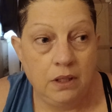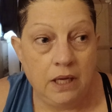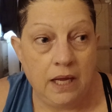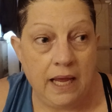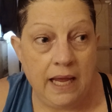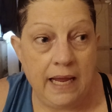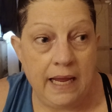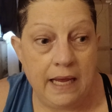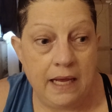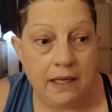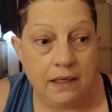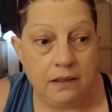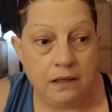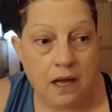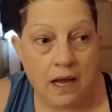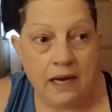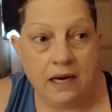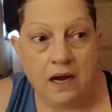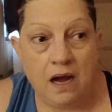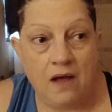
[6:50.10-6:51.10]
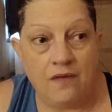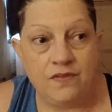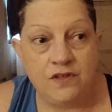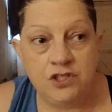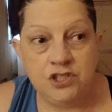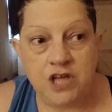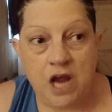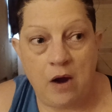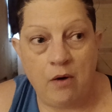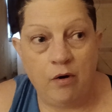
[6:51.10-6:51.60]
And I got the
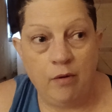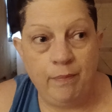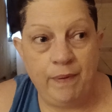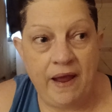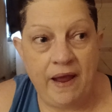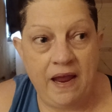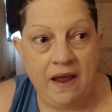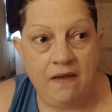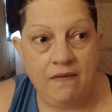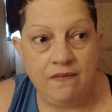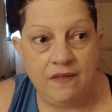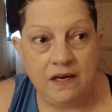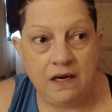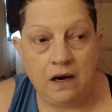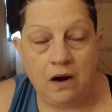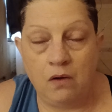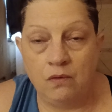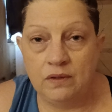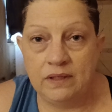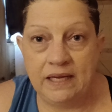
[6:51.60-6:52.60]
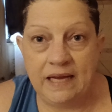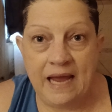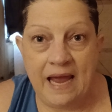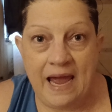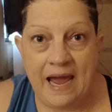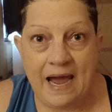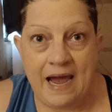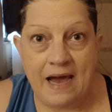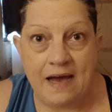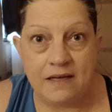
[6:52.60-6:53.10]
shower pan that it only
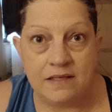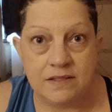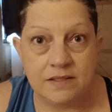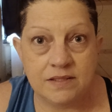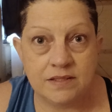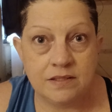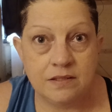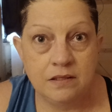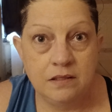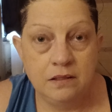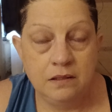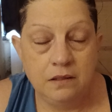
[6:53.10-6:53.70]
has,